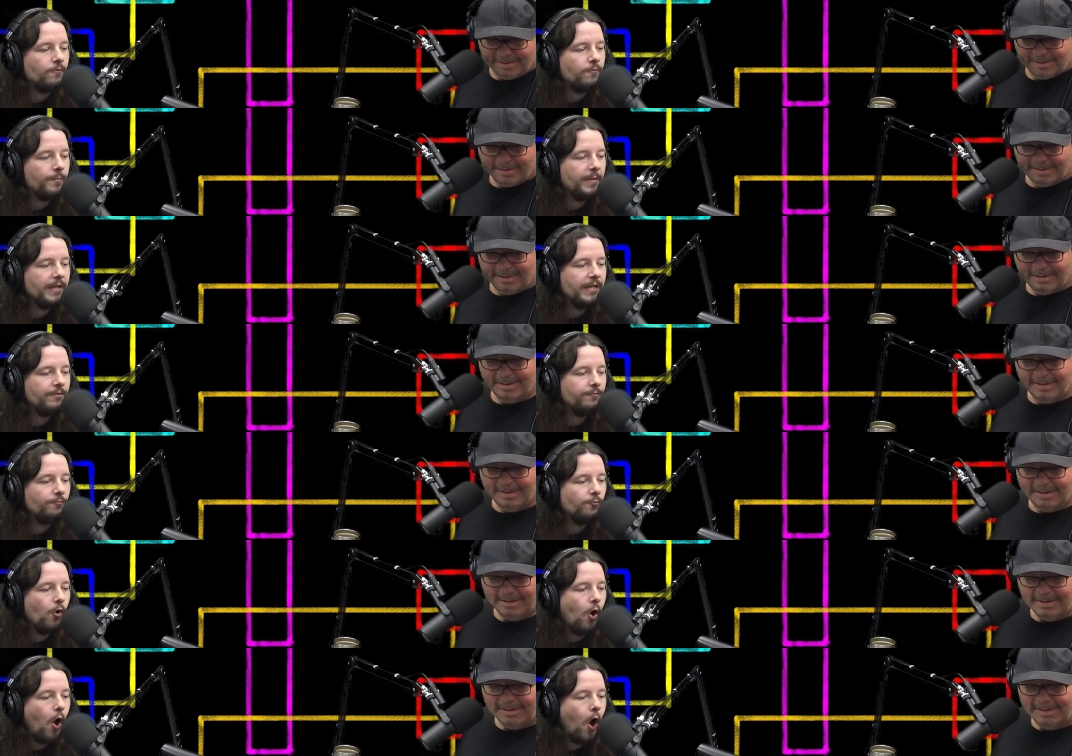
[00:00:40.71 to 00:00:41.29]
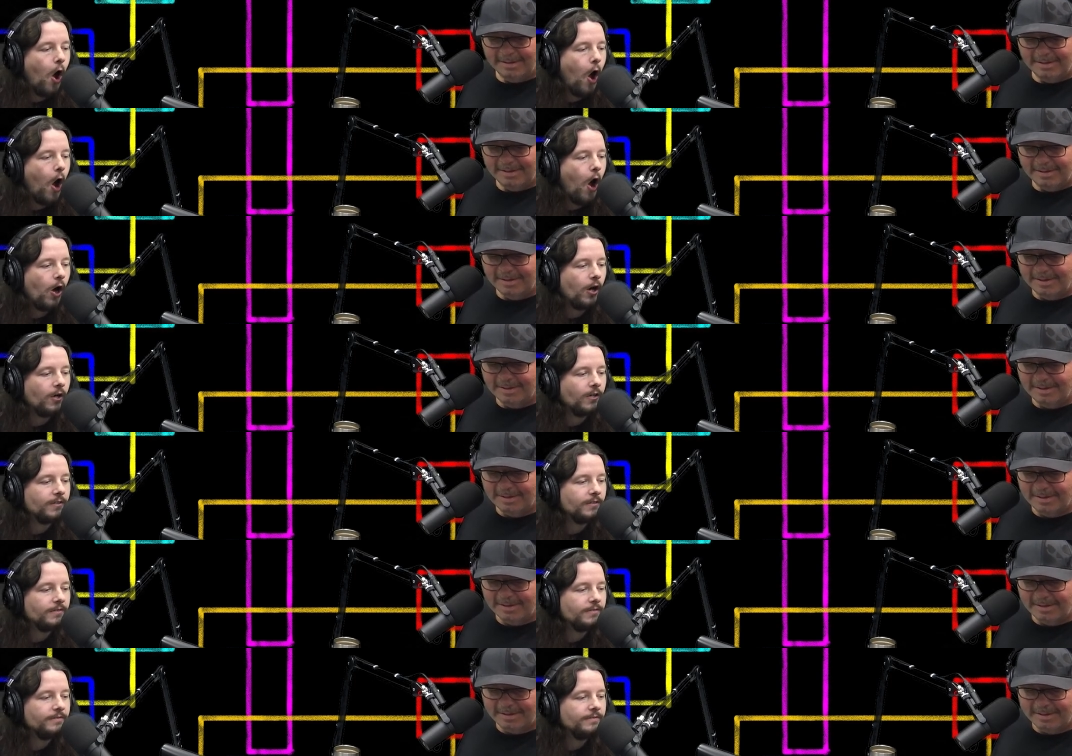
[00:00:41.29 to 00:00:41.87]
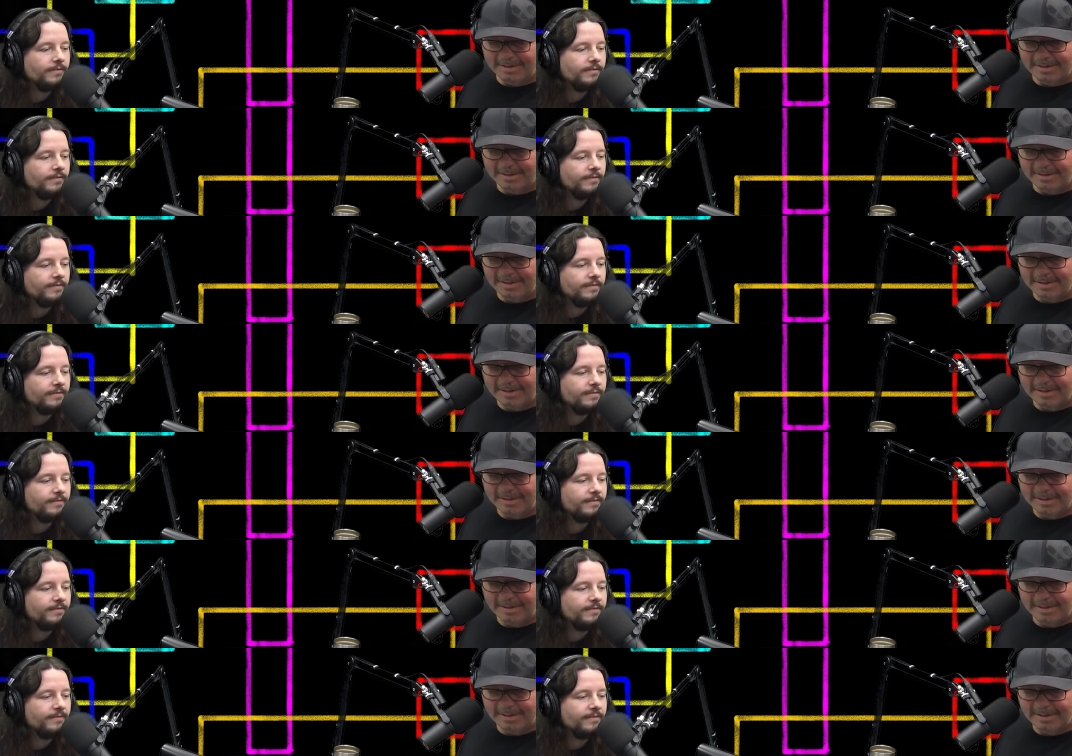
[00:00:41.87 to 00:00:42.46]
Speaker 1: have been wrong.
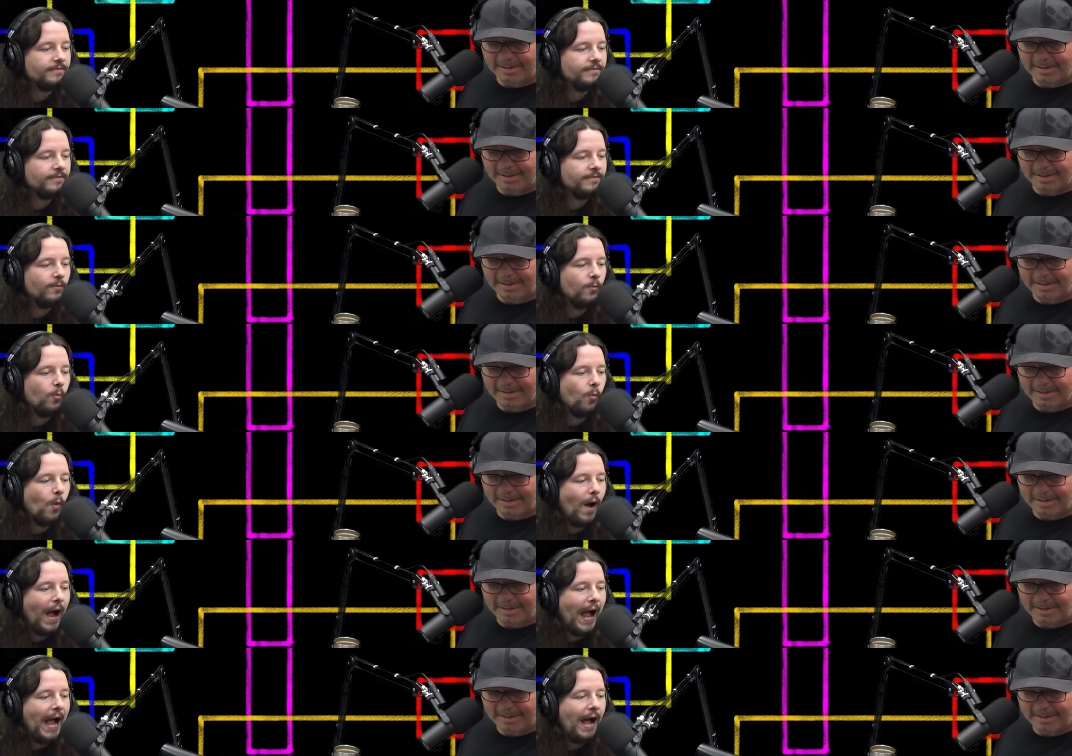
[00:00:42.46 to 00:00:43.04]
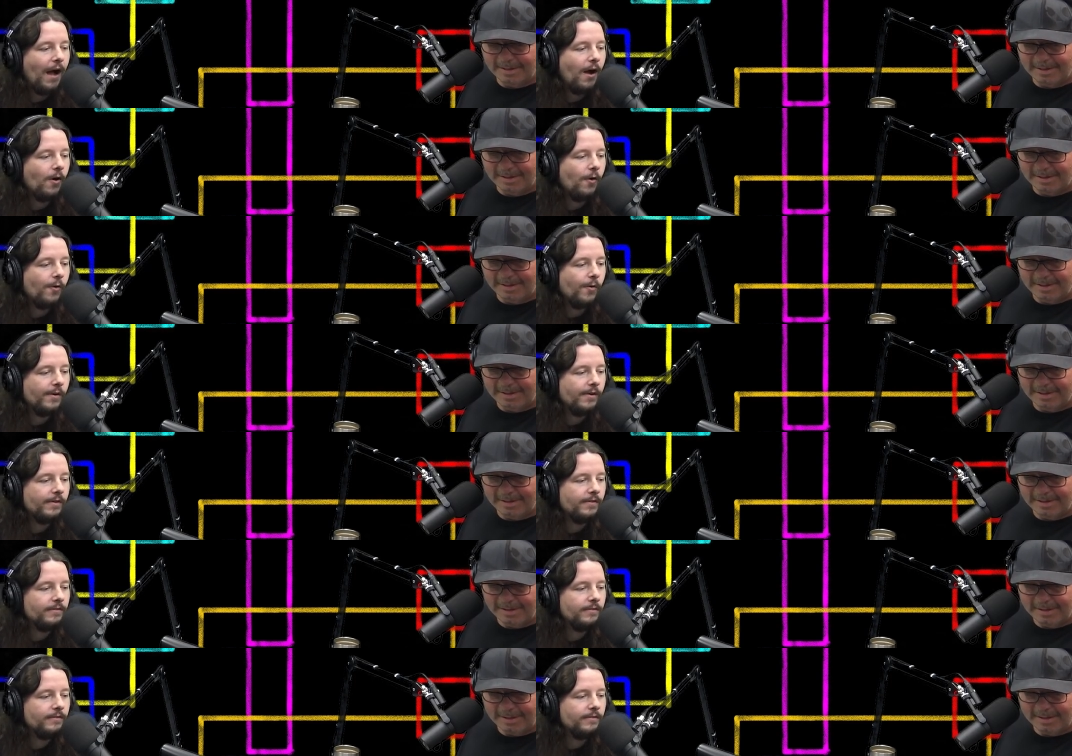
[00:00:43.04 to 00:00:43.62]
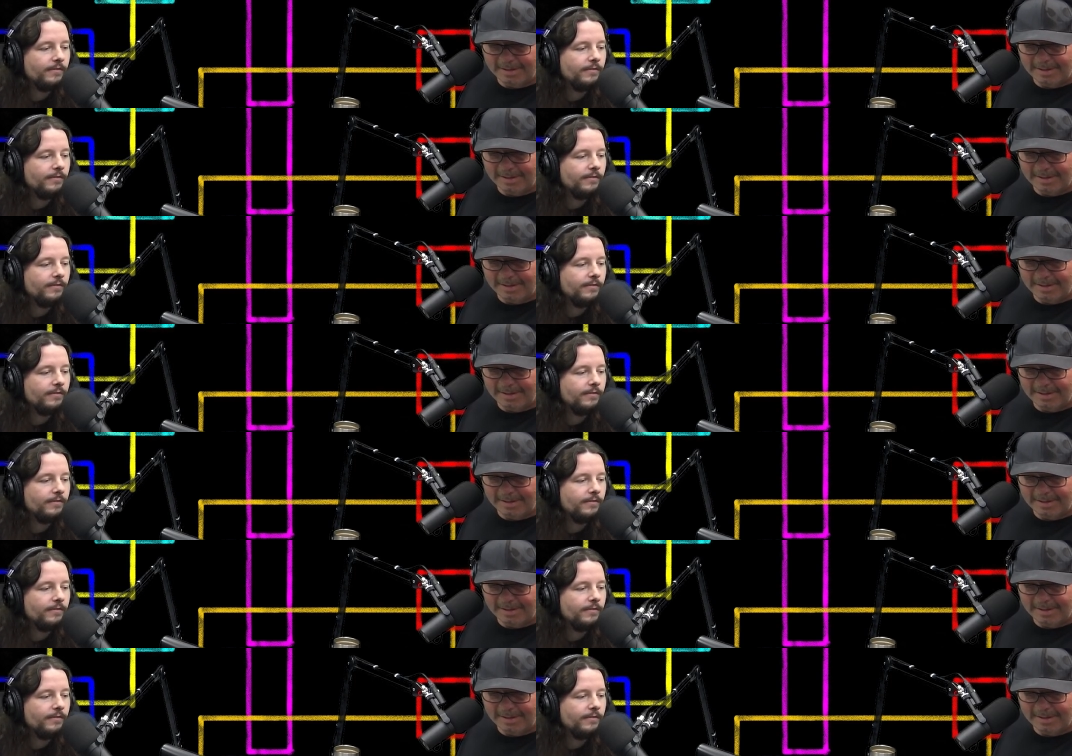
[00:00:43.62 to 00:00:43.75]
Wow.